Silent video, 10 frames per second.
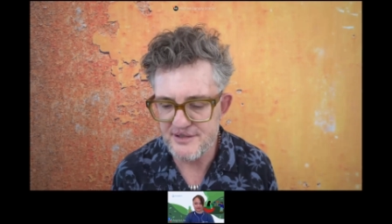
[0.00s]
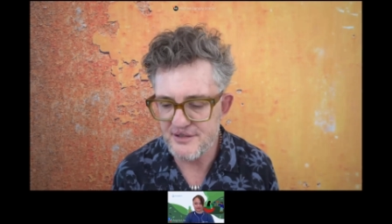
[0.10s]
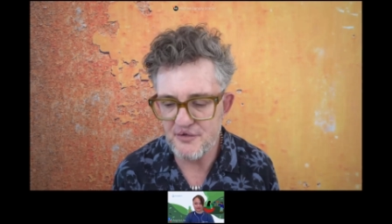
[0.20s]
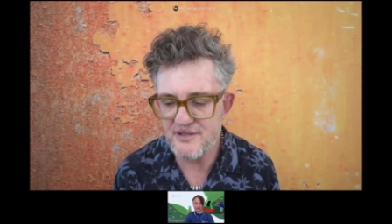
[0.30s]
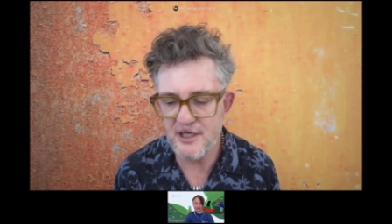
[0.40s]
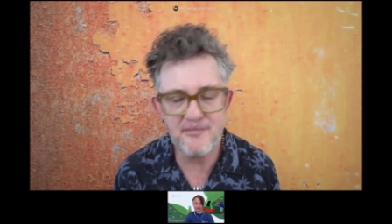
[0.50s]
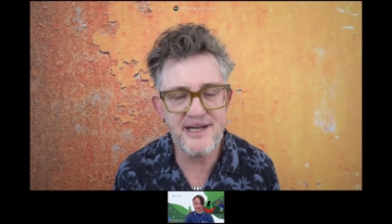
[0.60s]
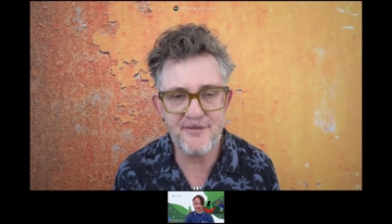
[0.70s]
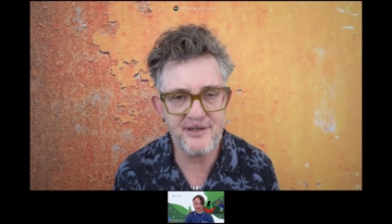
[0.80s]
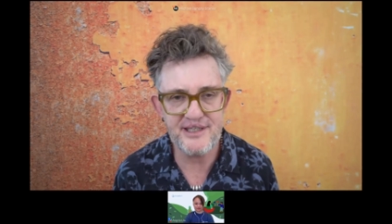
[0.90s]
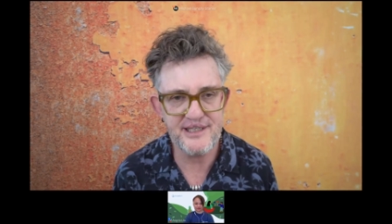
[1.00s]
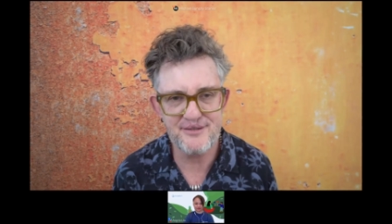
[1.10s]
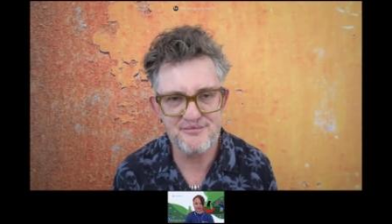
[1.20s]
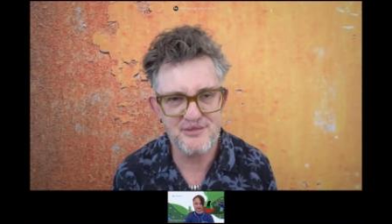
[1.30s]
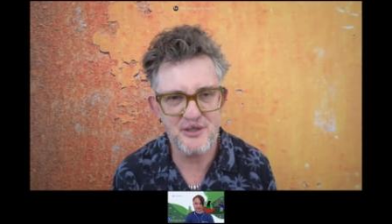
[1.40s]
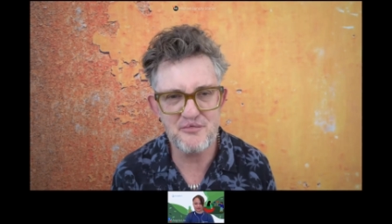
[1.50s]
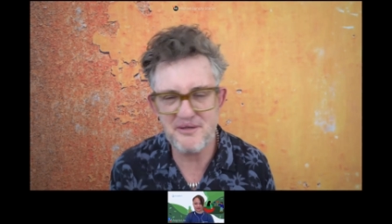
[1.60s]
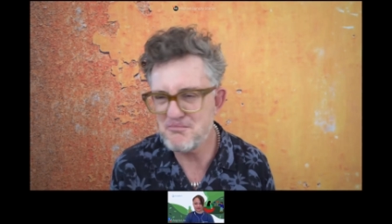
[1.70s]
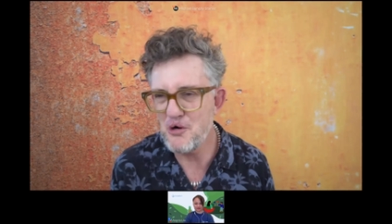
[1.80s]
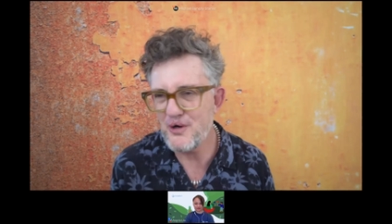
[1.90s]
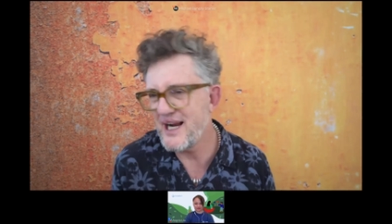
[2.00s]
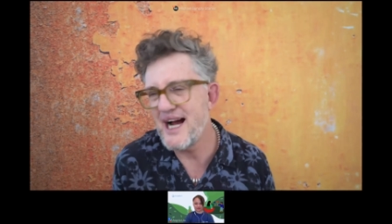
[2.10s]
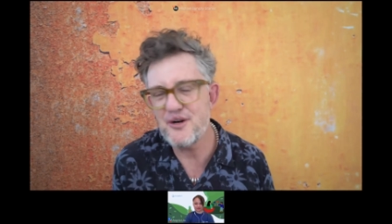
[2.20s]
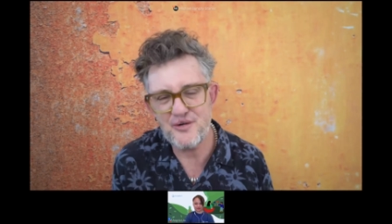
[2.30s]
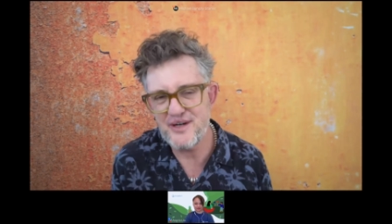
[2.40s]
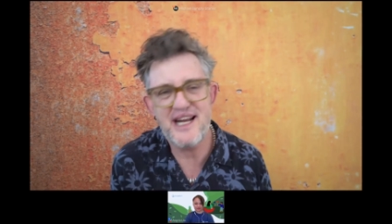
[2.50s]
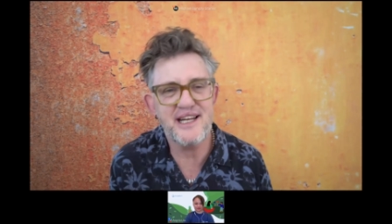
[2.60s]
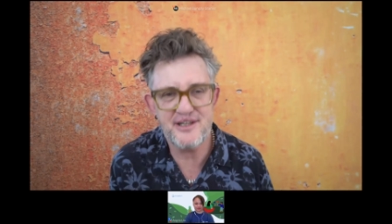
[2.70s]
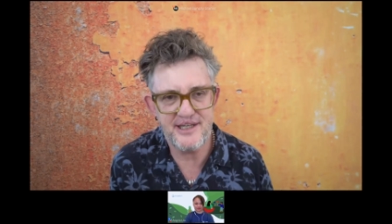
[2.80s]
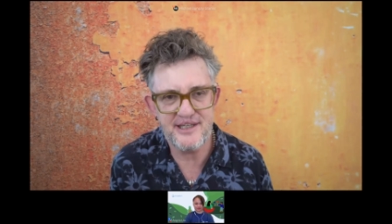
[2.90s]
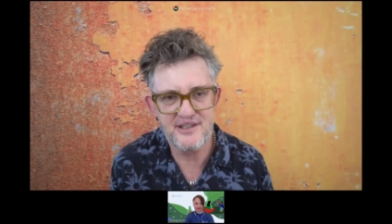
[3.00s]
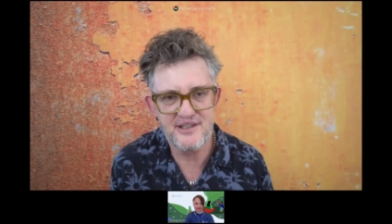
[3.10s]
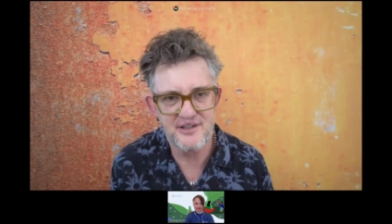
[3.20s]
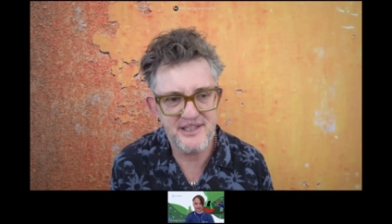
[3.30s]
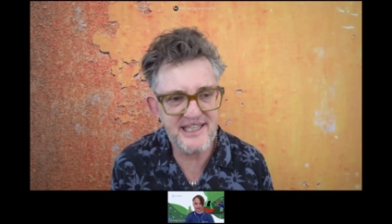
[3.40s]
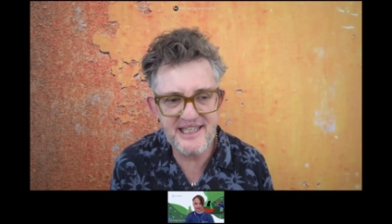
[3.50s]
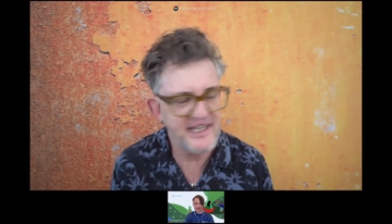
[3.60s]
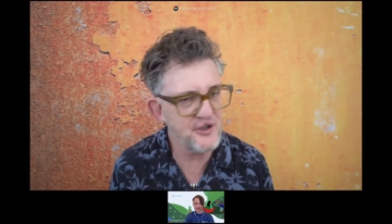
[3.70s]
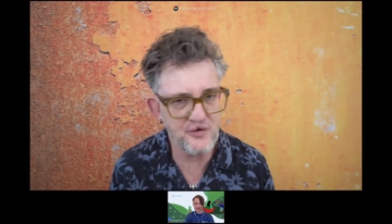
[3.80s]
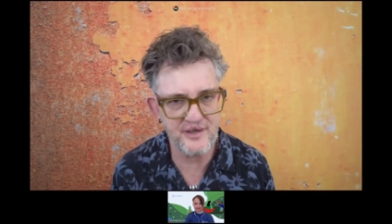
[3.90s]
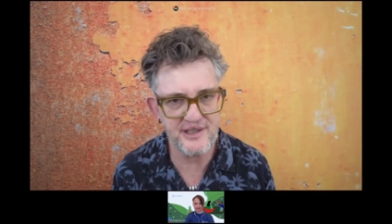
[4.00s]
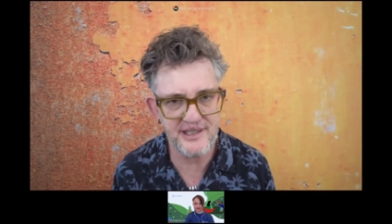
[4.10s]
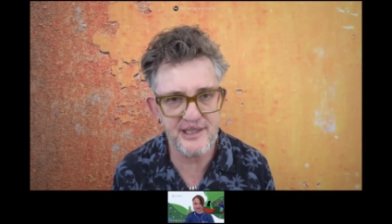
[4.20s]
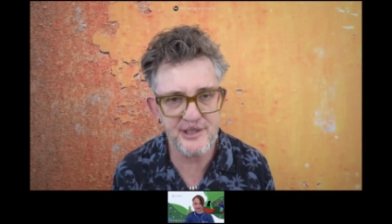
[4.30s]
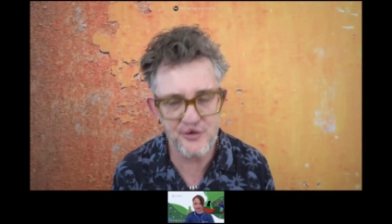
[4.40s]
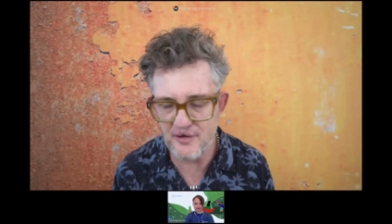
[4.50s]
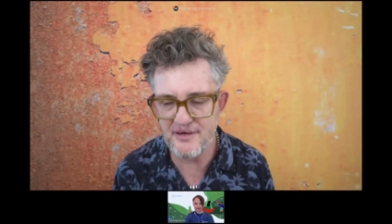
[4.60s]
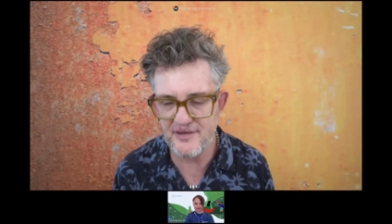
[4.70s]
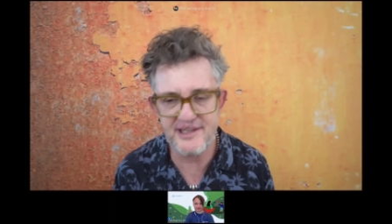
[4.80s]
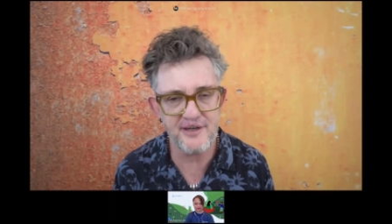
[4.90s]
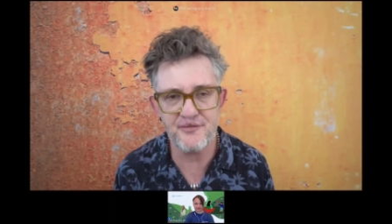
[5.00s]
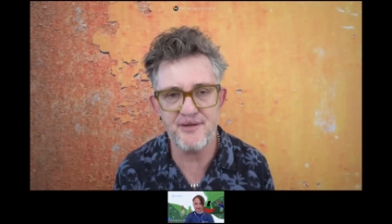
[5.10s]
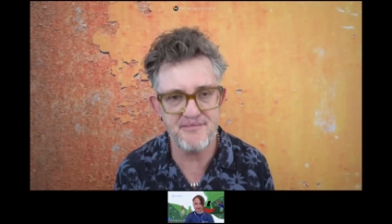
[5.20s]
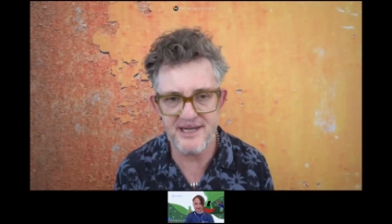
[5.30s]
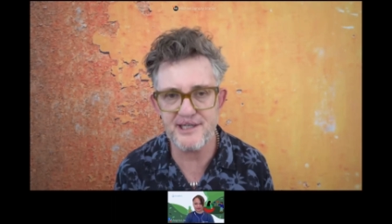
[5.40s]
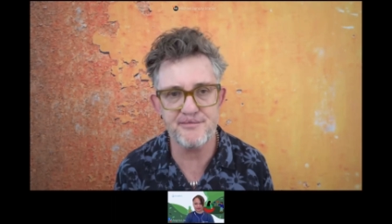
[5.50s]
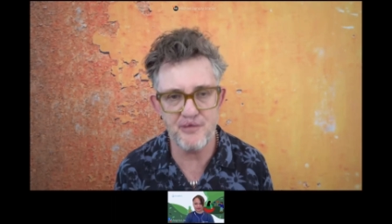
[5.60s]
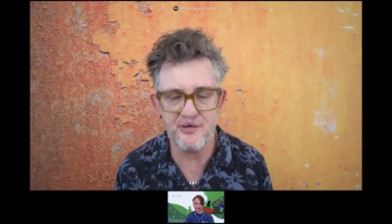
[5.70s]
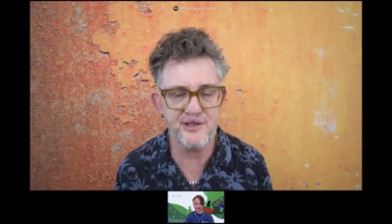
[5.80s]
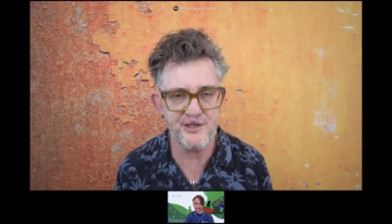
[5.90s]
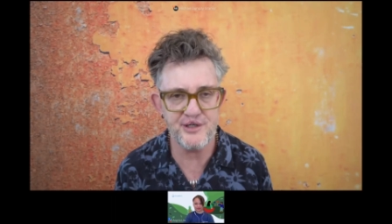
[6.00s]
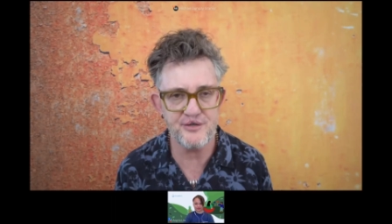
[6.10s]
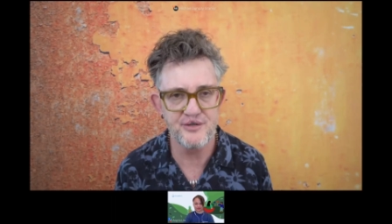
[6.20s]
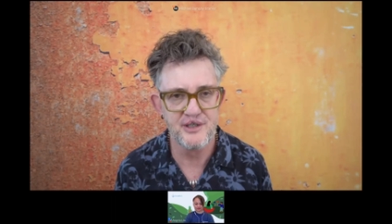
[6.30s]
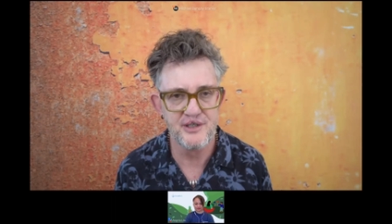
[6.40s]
Don't tell me everything. Don't report out on anything. Let's get into it. Let's talk about the stuff that matters most to you.